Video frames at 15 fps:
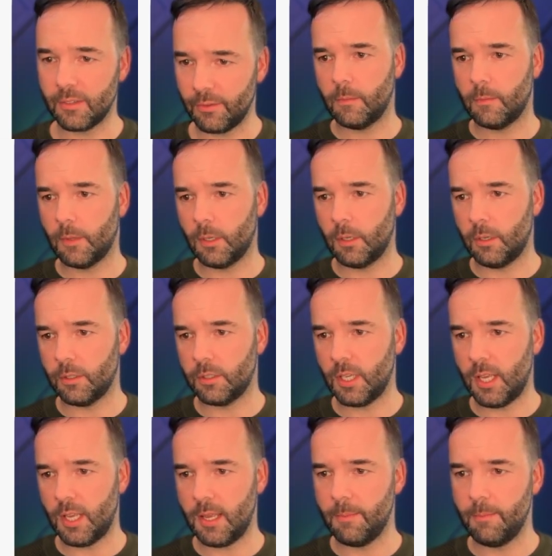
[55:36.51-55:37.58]
I'm going to
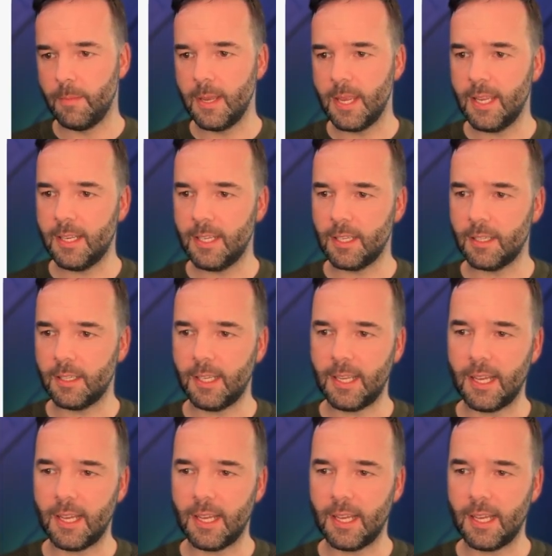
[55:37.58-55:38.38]
say immediately